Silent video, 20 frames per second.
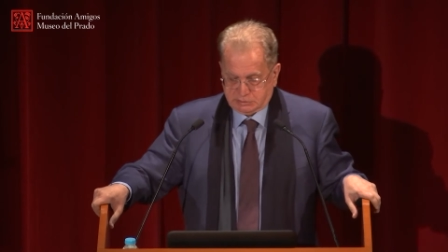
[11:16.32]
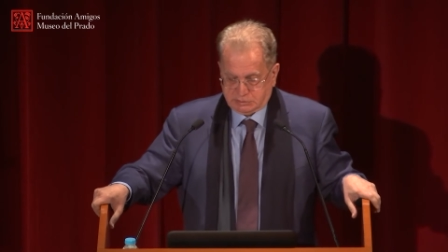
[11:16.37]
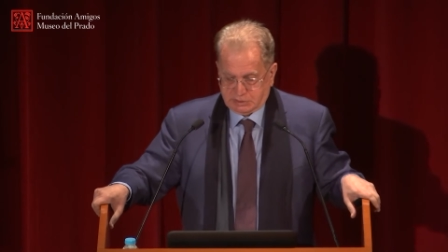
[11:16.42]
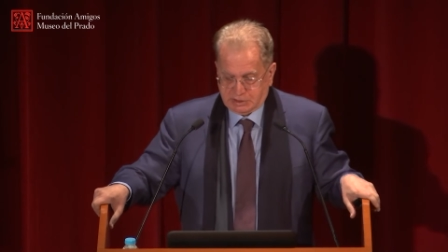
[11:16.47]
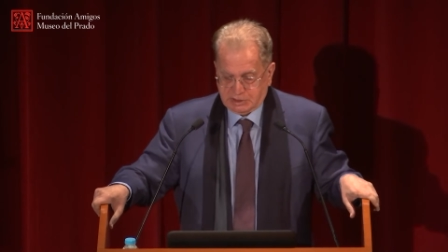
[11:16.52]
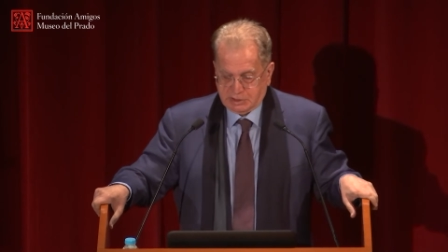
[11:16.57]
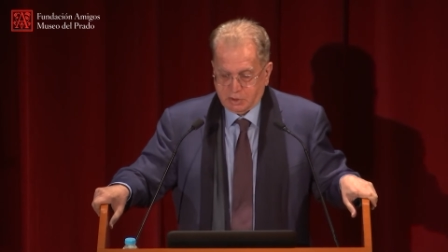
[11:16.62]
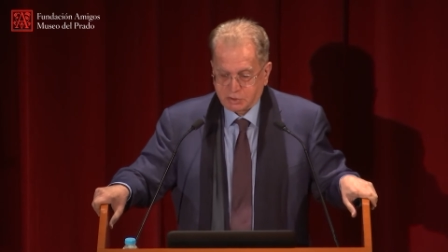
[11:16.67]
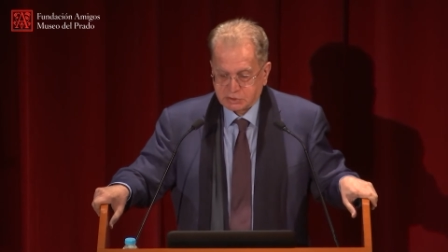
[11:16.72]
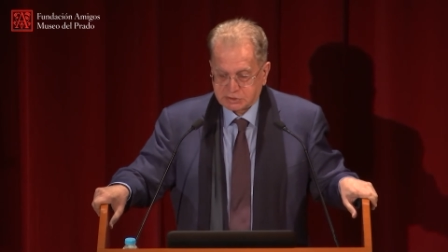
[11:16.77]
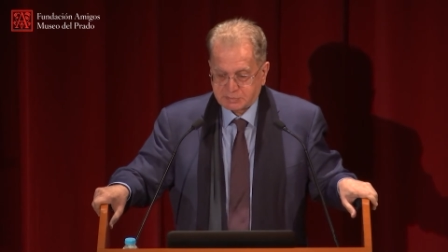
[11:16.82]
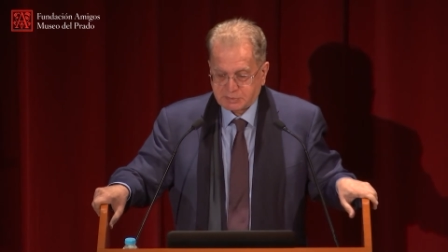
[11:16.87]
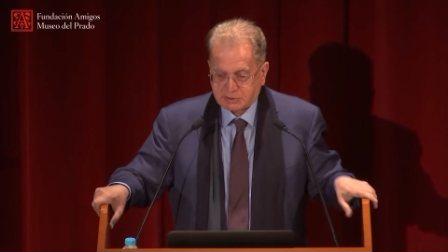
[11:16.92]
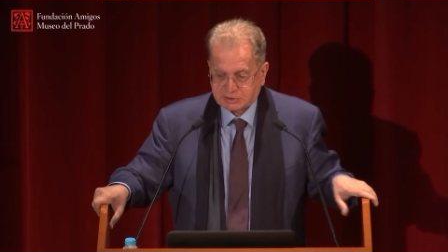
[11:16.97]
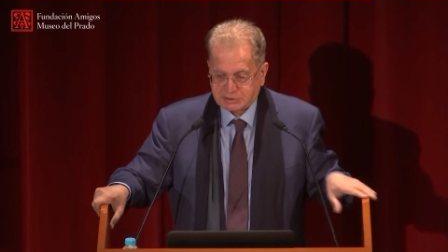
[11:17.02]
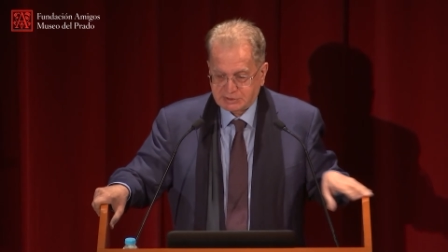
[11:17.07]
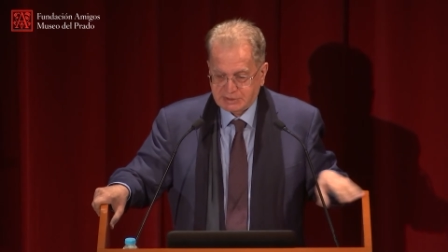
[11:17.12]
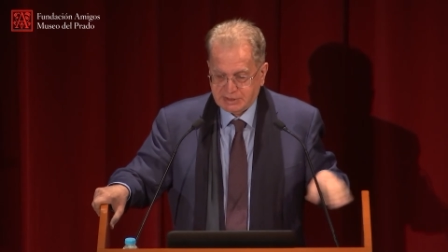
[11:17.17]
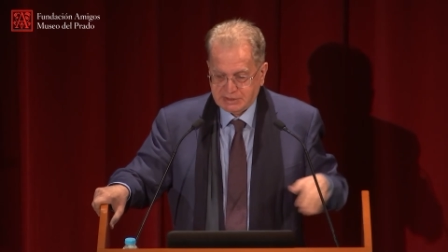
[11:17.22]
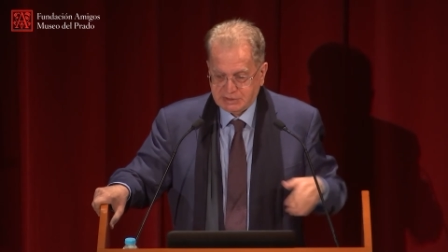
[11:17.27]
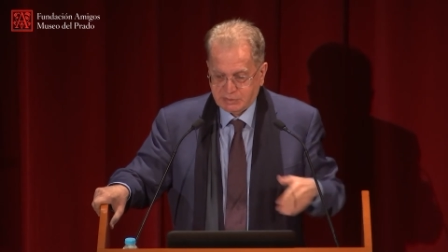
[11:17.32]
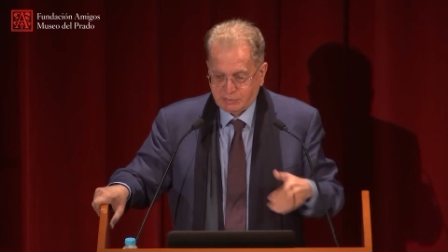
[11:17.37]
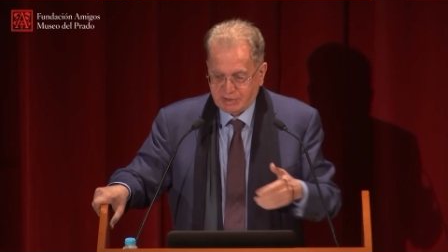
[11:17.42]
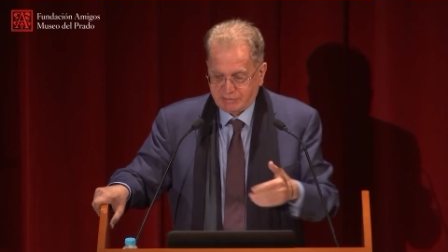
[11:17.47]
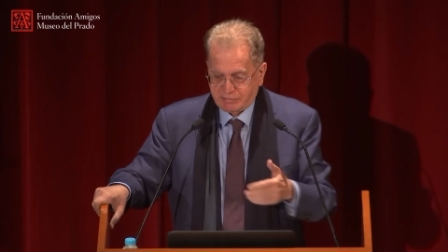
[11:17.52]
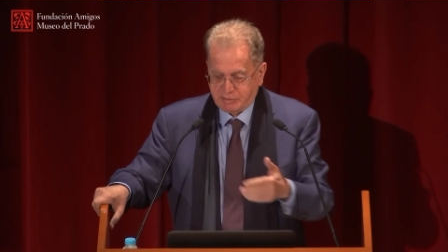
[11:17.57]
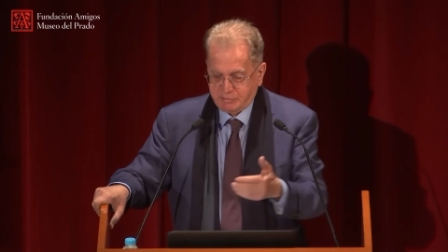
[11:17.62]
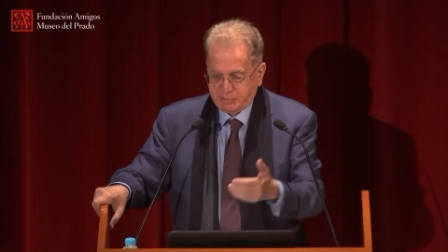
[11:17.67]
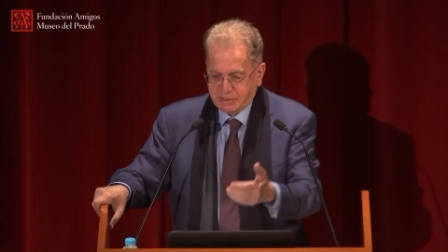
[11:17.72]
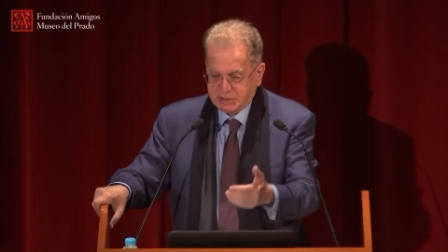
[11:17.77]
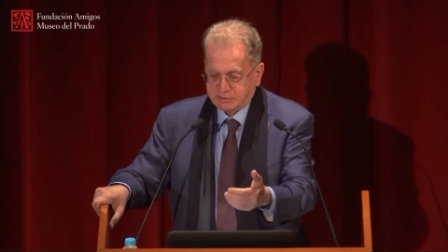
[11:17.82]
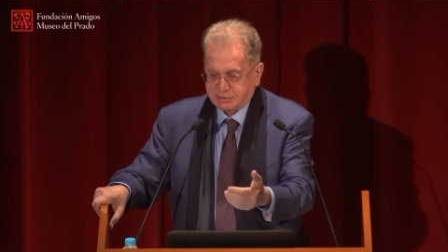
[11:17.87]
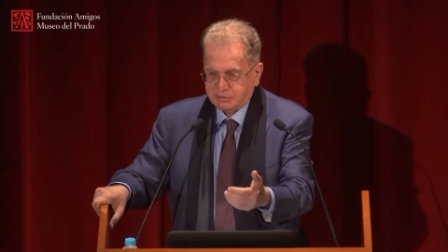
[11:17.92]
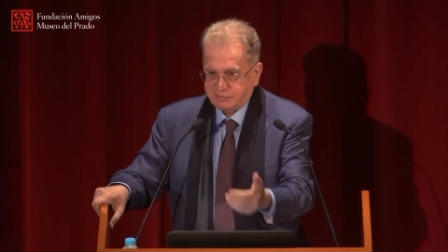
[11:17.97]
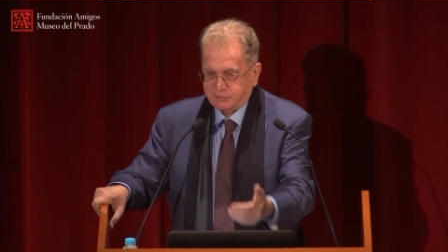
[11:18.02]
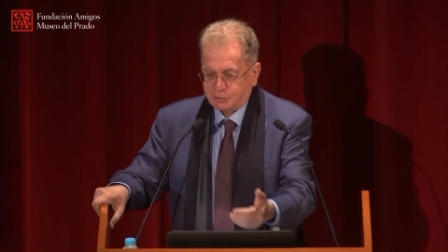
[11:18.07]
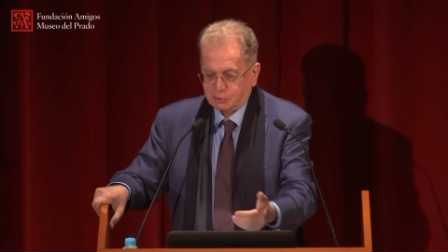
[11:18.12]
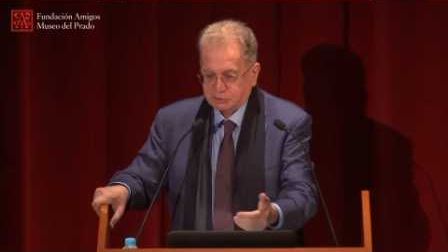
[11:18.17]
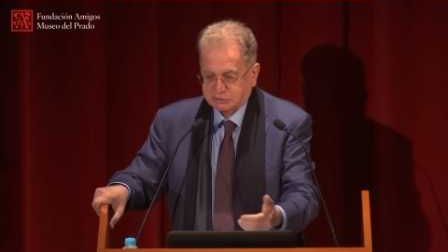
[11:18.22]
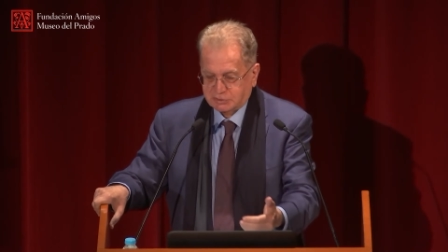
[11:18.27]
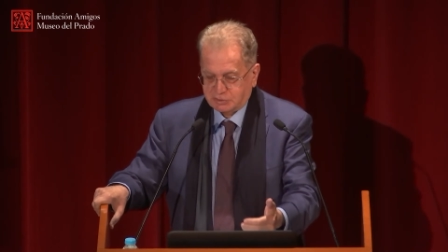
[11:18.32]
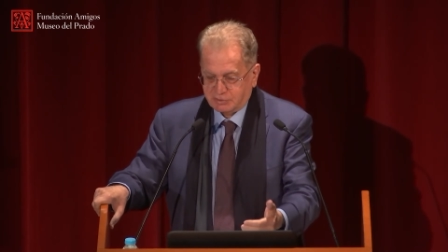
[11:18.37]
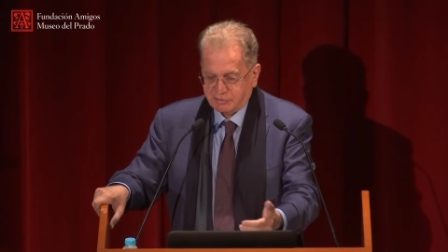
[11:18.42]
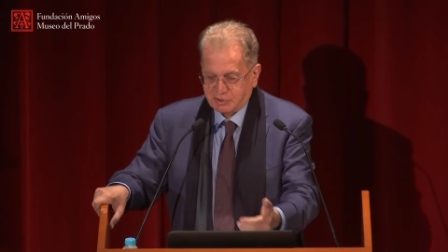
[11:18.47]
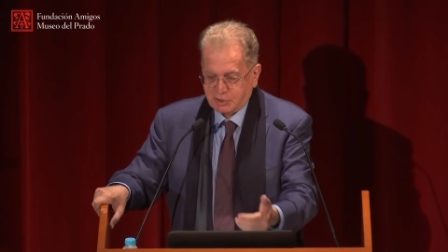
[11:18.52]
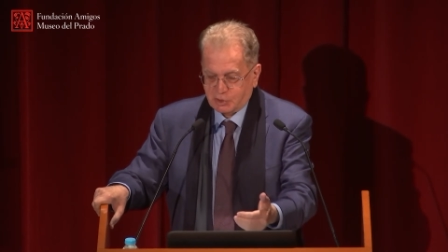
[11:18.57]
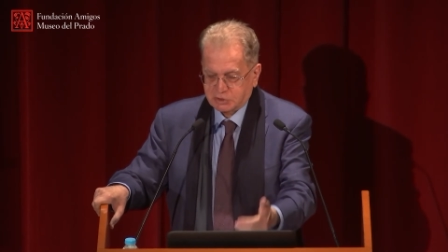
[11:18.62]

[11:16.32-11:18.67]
a hospital, and we have a big photo of the